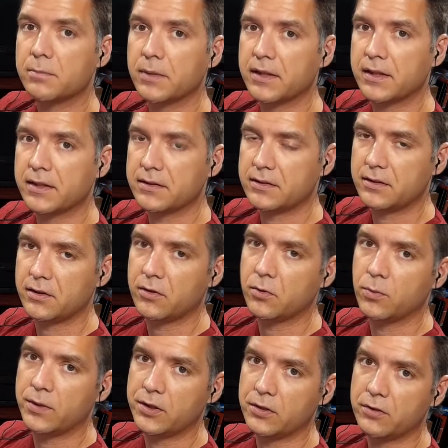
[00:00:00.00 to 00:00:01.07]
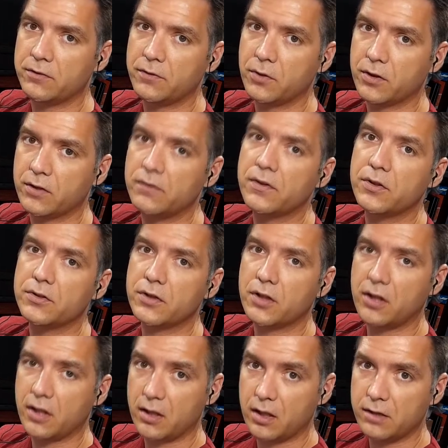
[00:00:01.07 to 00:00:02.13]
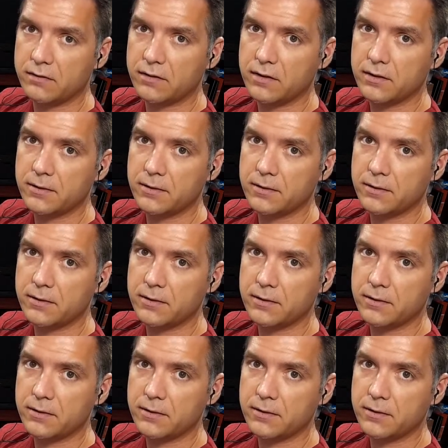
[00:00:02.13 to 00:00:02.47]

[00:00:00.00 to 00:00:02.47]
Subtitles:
but they still will for the filter cutoff.